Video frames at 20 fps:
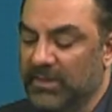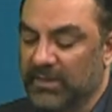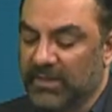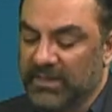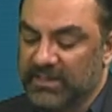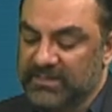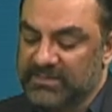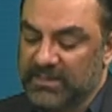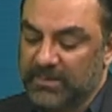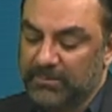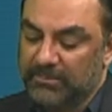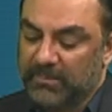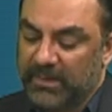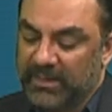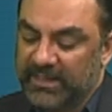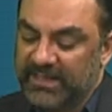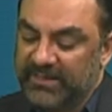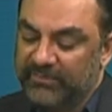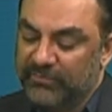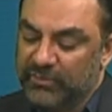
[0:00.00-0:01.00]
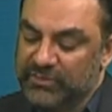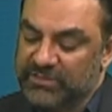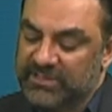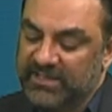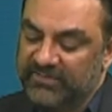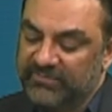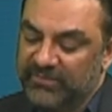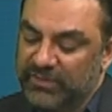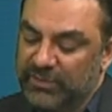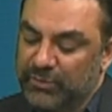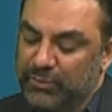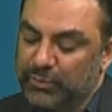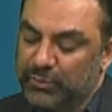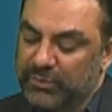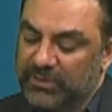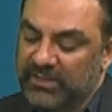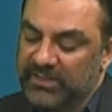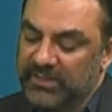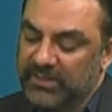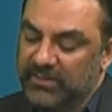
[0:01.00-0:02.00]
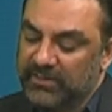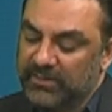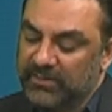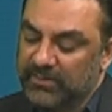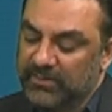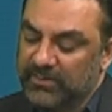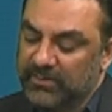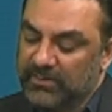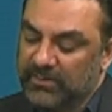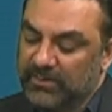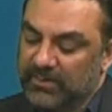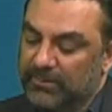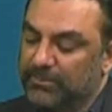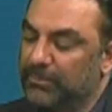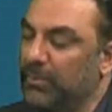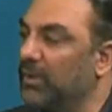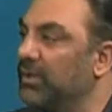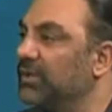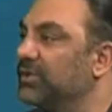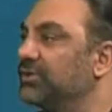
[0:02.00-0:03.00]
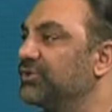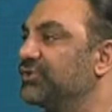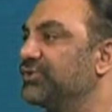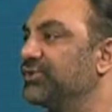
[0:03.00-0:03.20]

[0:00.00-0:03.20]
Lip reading: Sir, money was given to the politicians.